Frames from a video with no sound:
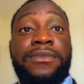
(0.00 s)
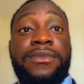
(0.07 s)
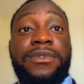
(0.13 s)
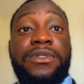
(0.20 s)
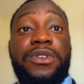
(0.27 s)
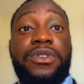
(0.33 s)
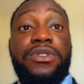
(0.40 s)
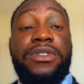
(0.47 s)

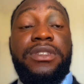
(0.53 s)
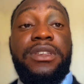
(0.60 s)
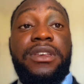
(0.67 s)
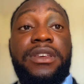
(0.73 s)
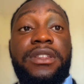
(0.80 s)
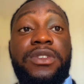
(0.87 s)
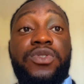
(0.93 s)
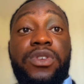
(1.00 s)
So you
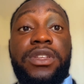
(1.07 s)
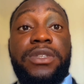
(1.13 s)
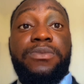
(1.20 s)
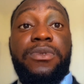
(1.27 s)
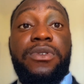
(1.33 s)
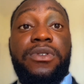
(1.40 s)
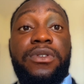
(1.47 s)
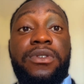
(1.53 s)
see this one is
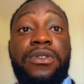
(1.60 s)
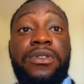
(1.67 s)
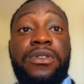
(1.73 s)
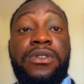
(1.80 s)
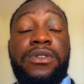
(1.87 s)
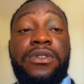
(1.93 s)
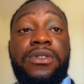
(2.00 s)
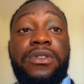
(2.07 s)
more,
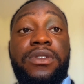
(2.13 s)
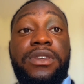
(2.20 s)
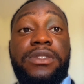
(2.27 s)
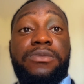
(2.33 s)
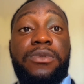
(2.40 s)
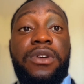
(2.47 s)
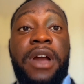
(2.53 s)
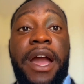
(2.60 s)

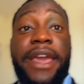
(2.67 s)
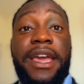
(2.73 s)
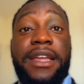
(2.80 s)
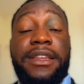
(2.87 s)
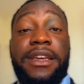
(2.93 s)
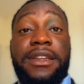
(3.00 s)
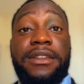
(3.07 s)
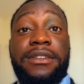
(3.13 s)
it's more higher
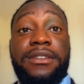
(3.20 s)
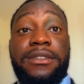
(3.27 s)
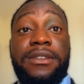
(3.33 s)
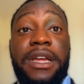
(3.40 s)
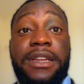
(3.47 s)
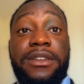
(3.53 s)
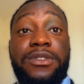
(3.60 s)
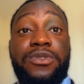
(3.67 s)

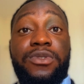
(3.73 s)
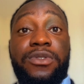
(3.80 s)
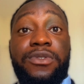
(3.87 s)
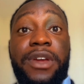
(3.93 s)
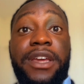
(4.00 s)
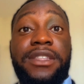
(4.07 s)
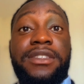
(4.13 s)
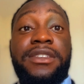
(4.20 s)
than this one,
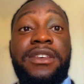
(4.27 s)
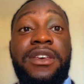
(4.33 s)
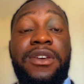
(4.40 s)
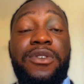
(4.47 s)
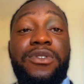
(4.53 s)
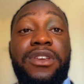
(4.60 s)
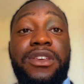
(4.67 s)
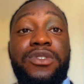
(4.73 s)
right?
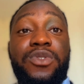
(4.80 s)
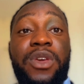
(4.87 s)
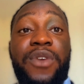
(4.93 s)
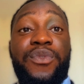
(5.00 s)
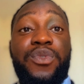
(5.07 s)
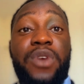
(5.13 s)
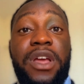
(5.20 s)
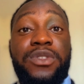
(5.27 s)
Okay, so
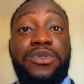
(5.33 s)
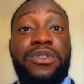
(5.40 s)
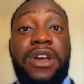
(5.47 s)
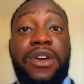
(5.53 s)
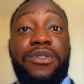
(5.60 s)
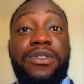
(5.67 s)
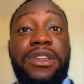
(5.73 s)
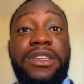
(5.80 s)
if you are to
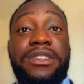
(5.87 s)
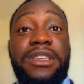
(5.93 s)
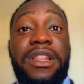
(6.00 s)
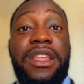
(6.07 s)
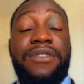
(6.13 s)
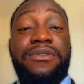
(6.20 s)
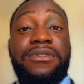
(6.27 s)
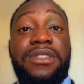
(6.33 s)
calculate
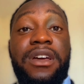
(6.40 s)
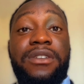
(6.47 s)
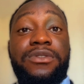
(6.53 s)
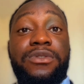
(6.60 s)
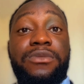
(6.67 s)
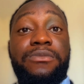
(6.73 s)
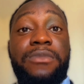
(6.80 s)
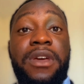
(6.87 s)

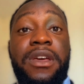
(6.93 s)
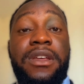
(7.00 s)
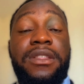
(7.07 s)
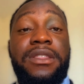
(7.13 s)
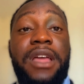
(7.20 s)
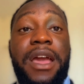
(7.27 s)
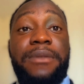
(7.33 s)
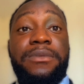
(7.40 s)
11,000
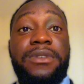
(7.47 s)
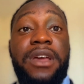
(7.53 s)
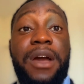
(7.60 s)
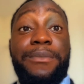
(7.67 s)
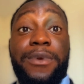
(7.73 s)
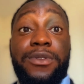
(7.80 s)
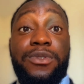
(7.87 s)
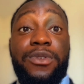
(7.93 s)
times the
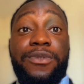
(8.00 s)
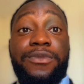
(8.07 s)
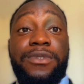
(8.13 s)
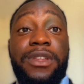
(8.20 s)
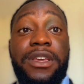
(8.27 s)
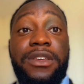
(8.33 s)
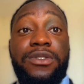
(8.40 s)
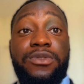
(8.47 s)
amount of
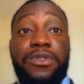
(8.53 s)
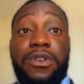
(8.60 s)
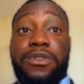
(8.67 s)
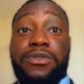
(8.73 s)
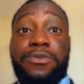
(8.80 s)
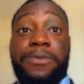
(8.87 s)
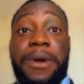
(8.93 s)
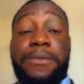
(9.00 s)
days you
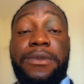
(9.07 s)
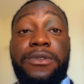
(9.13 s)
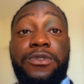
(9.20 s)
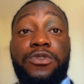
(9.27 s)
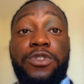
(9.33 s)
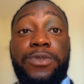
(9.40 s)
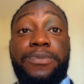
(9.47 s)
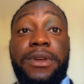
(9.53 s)
probably
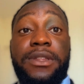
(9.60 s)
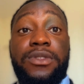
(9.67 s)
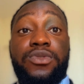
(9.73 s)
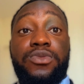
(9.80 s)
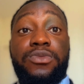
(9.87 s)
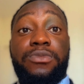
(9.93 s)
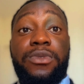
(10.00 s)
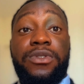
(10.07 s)
want to spend
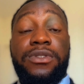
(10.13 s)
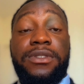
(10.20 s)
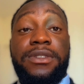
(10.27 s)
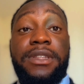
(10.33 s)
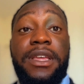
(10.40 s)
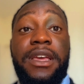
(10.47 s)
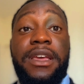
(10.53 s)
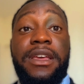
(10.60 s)
2 months
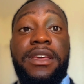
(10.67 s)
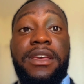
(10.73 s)
there